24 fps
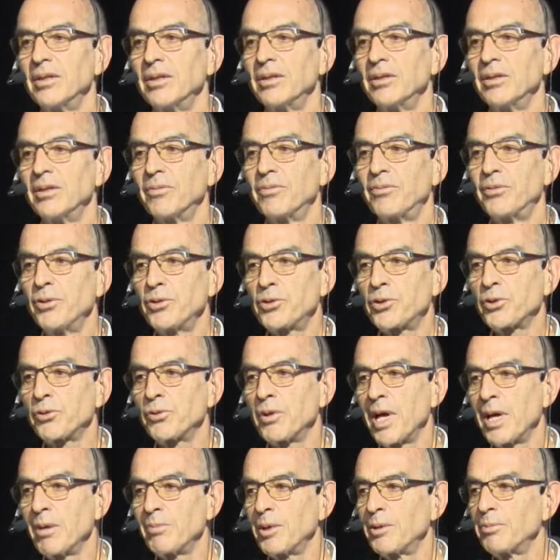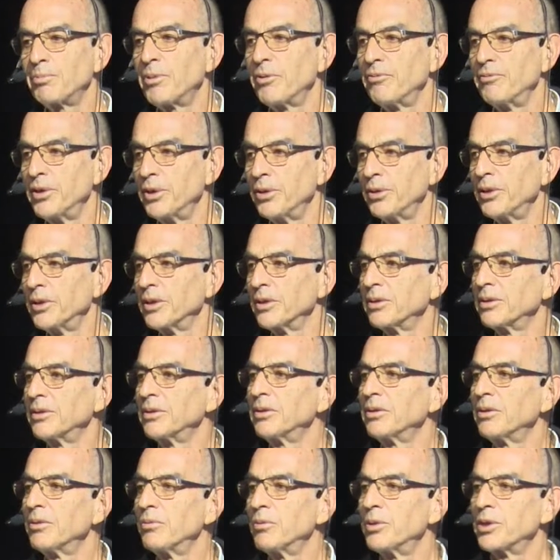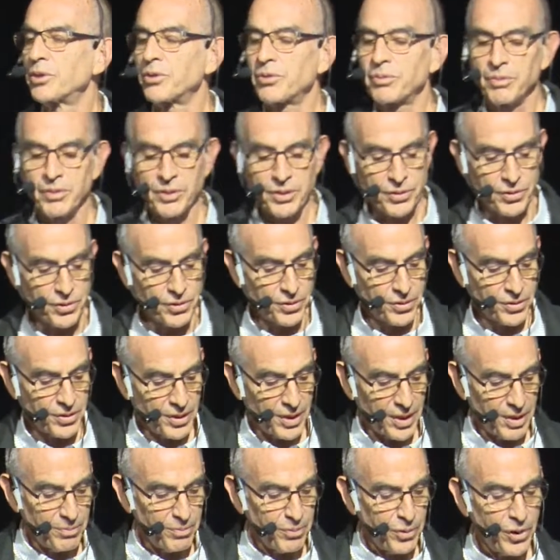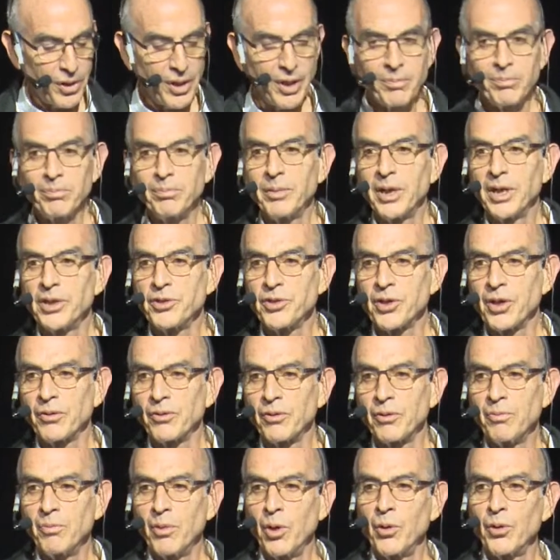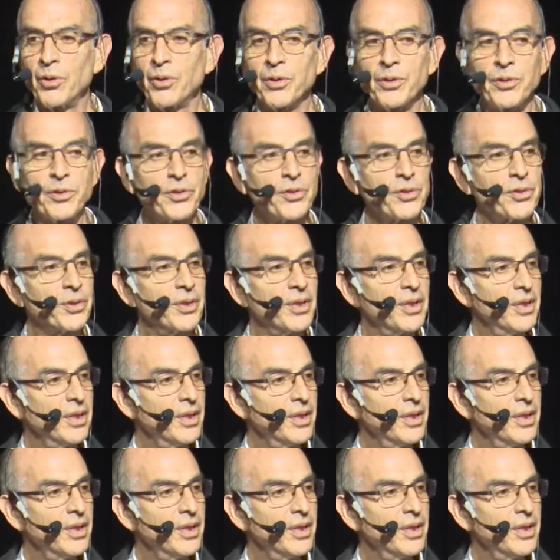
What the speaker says: the Futurama Pavilion, which was put up by General Motors,